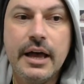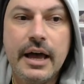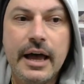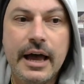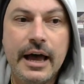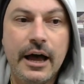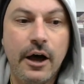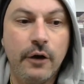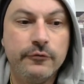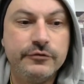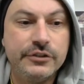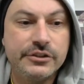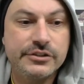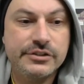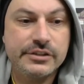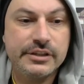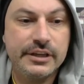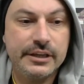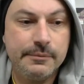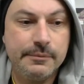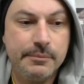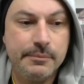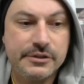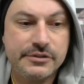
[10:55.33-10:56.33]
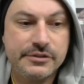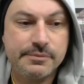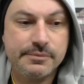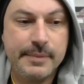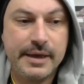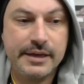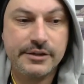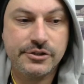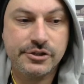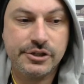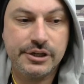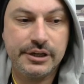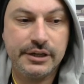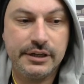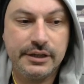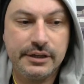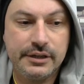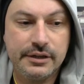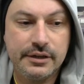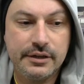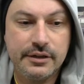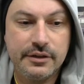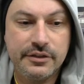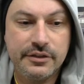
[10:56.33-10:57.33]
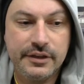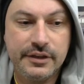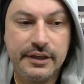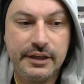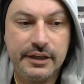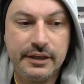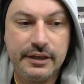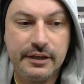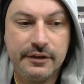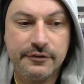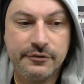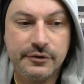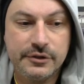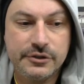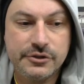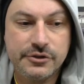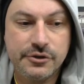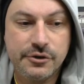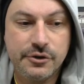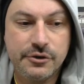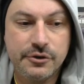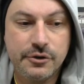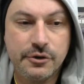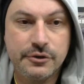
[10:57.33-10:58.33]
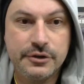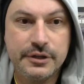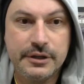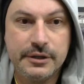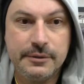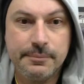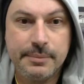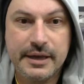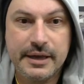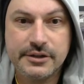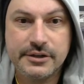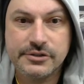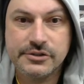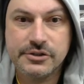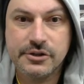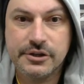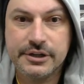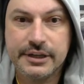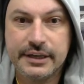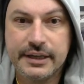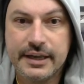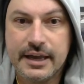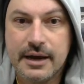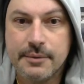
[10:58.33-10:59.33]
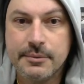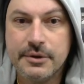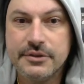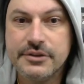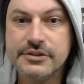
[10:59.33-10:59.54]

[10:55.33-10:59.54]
Obviously mismatching if we turn on the Panasonic camera,